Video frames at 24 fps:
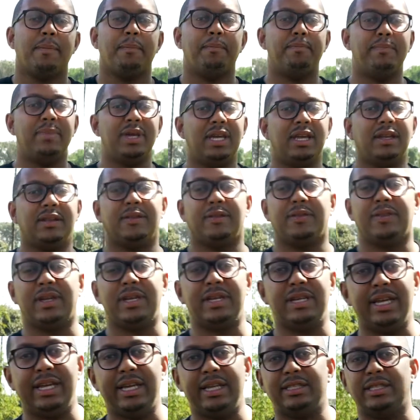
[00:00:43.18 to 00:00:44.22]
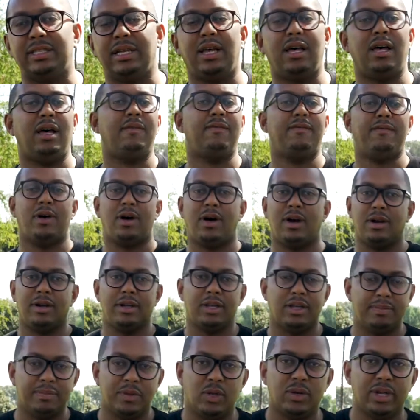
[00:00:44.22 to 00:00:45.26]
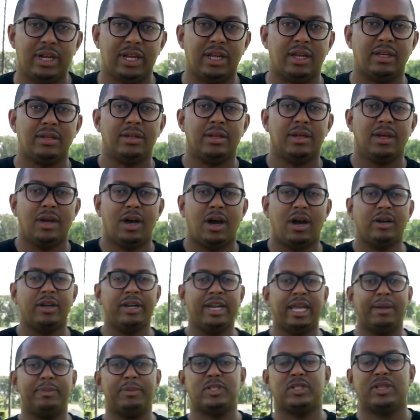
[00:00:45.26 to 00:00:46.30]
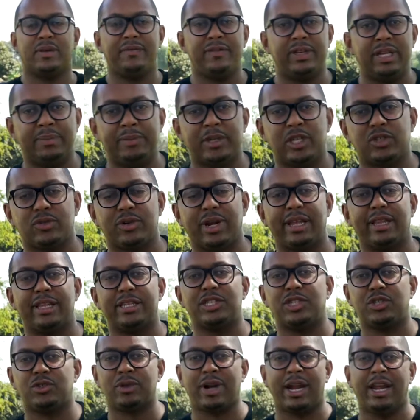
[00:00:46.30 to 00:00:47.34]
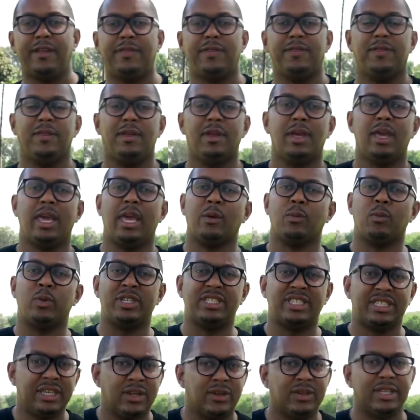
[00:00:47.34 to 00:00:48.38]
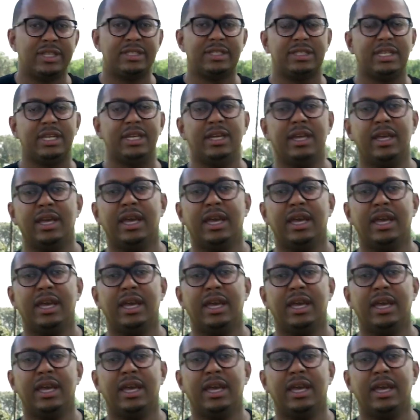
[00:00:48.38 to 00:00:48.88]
meet the needs of our community. Our neighbors have demonstrated strength and resiliency